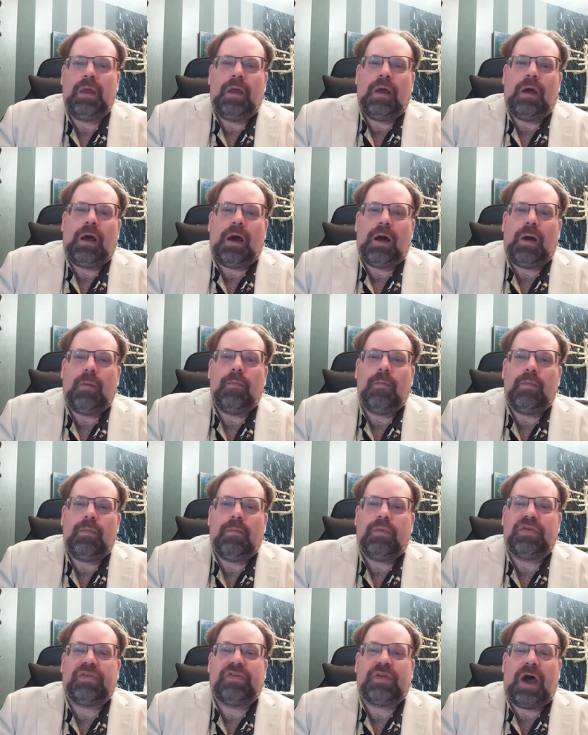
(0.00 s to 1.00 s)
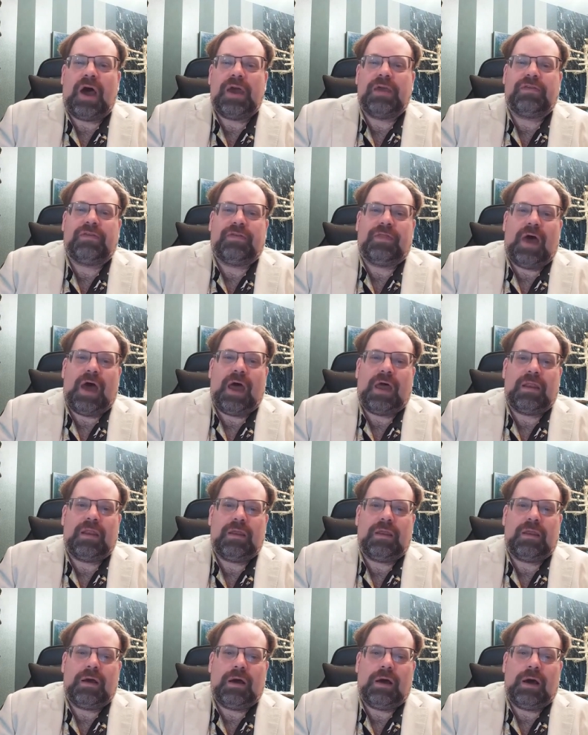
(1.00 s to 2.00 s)
uh, besides that,
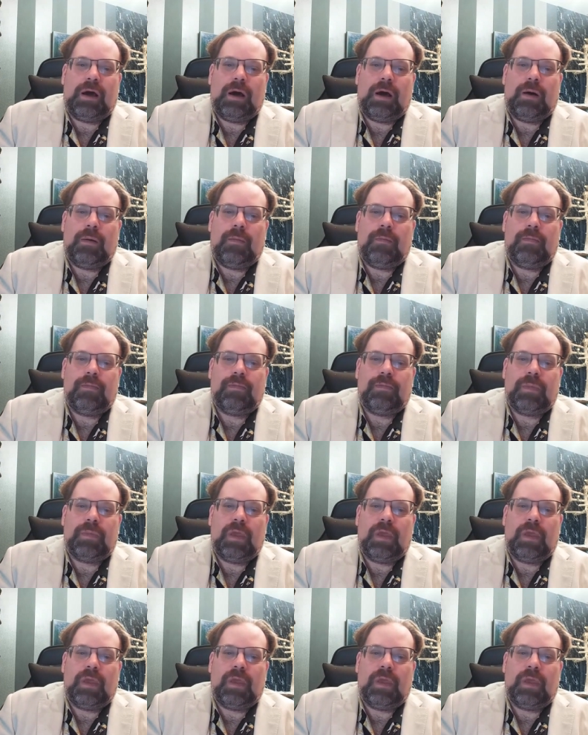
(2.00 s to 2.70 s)
um,